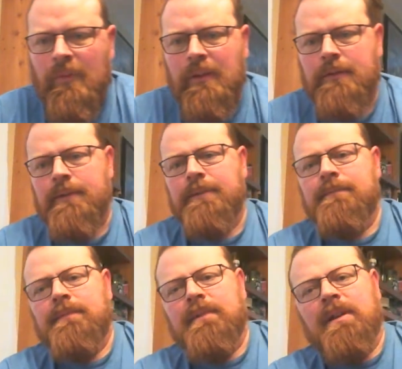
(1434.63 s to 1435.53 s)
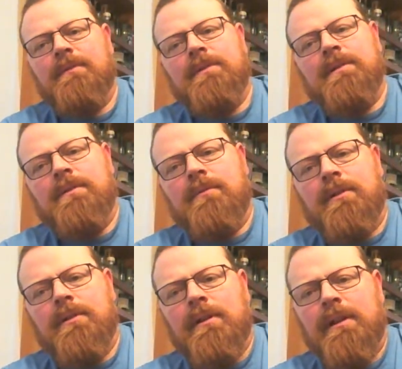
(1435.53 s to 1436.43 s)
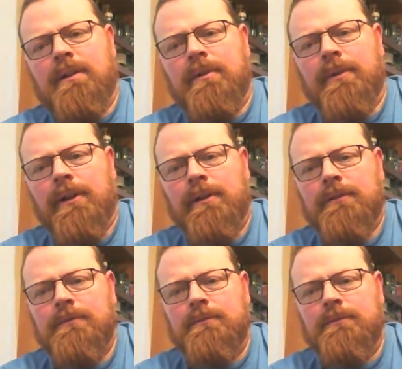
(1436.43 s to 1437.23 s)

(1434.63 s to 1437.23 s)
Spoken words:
Anyway, Kevin's going to work on it. Yeah, there we are.